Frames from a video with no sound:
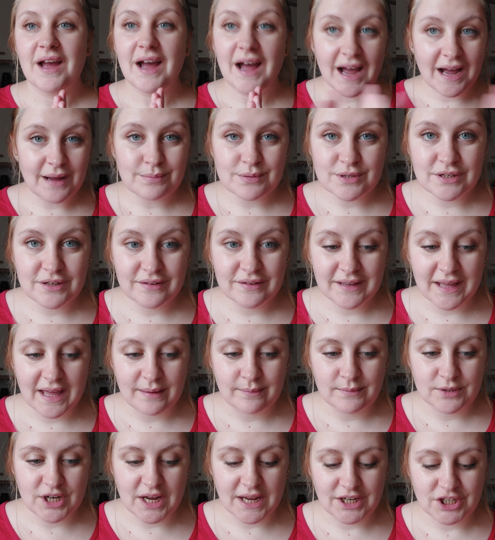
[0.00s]
Absolute
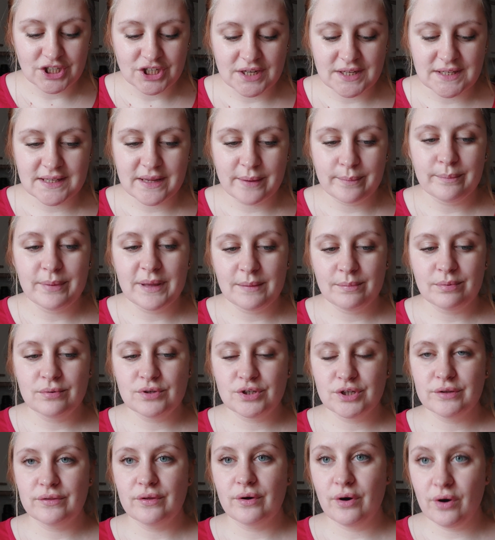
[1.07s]
game changer. Some people
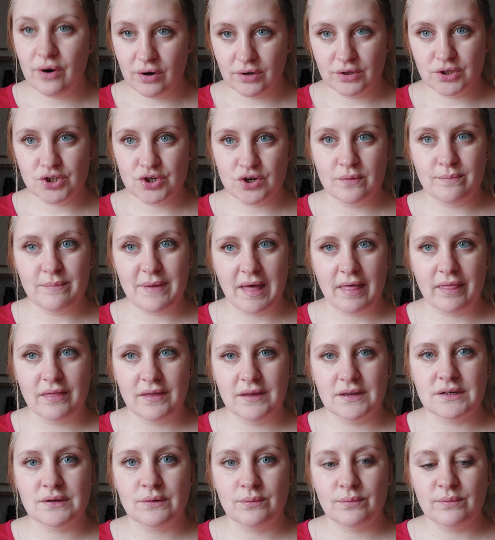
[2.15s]
do the hot shot
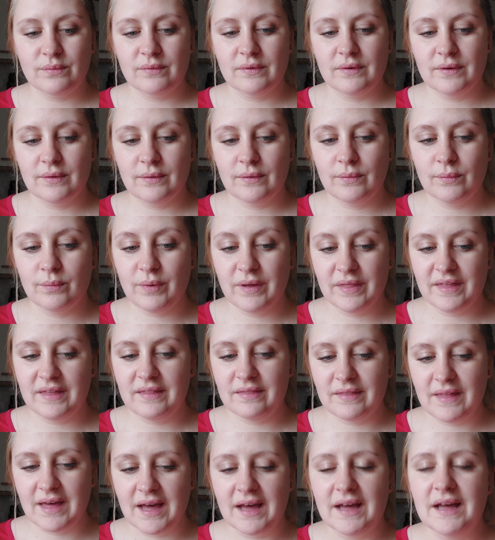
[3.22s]
method
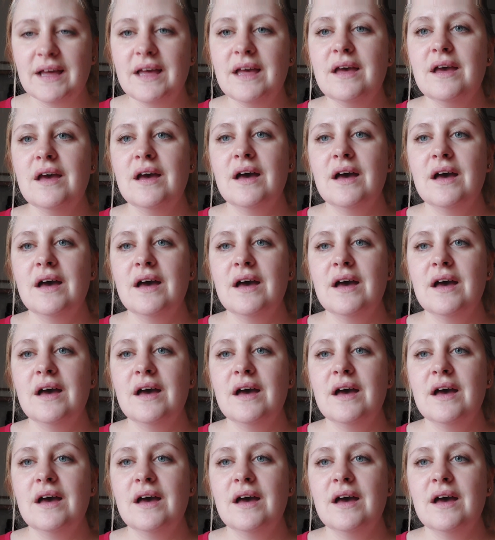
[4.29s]
within that,